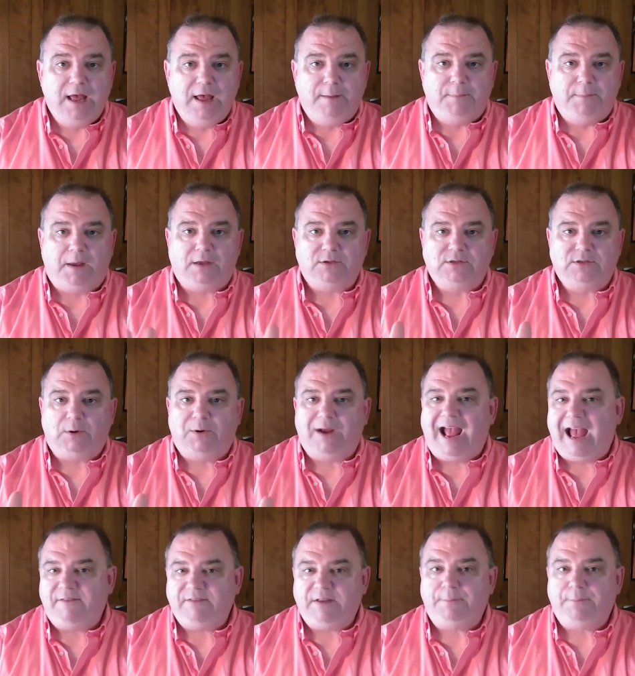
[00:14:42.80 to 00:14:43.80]
because they were
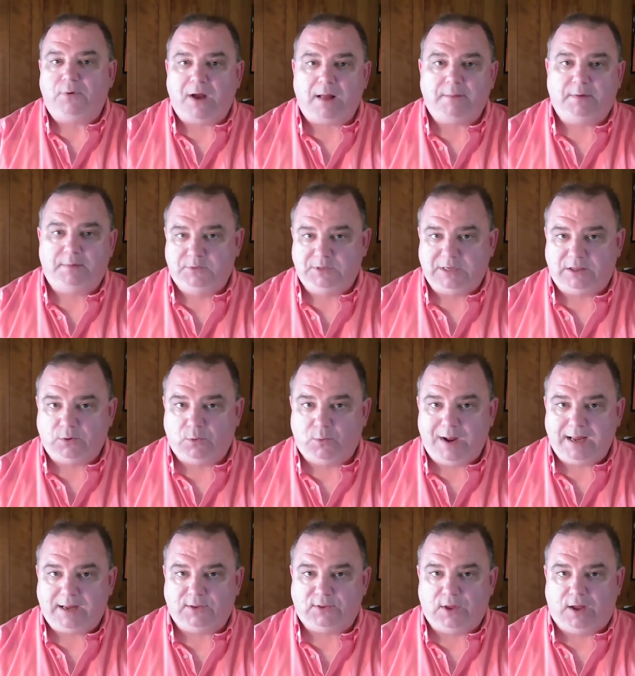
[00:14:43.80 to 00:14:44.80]
having problems at the
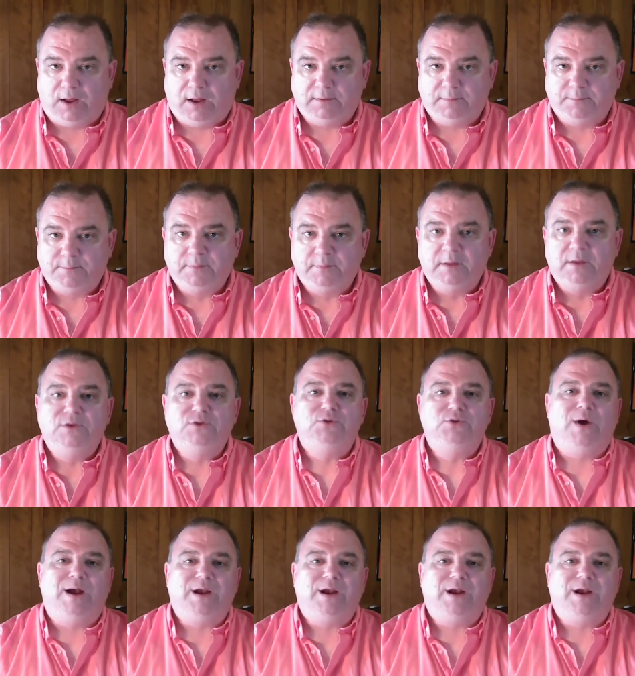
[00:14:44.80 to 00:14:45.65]
Wakeathon. So I